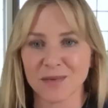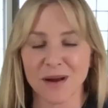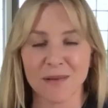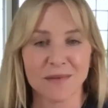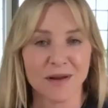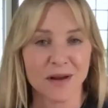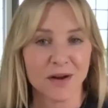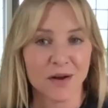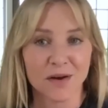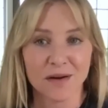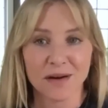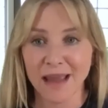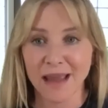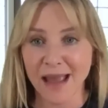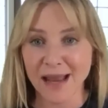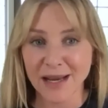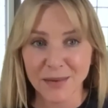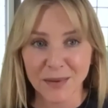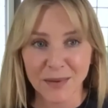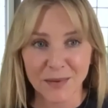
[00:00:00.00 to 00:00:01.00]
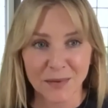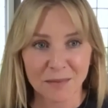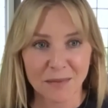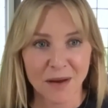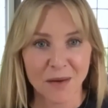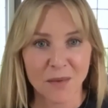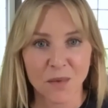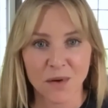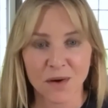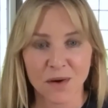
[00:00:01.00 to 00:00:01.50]
where I'm not hurting anyone with
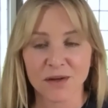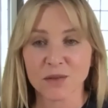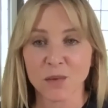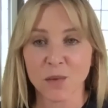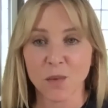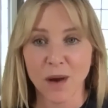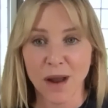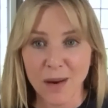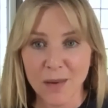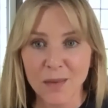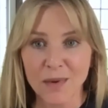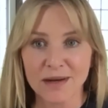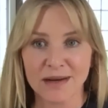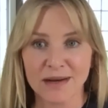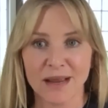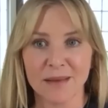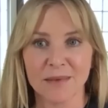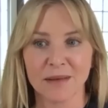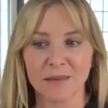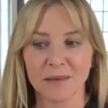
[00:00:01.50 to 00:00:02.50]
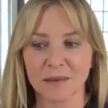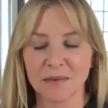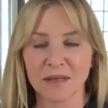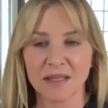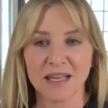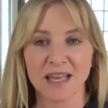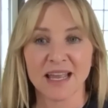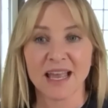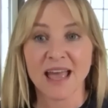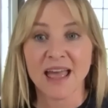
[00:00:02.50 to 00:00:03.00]
my words, why wouldn't I be able to
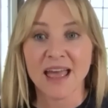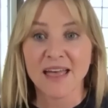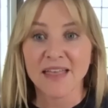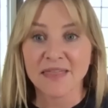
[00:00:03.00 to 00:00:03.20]
be like,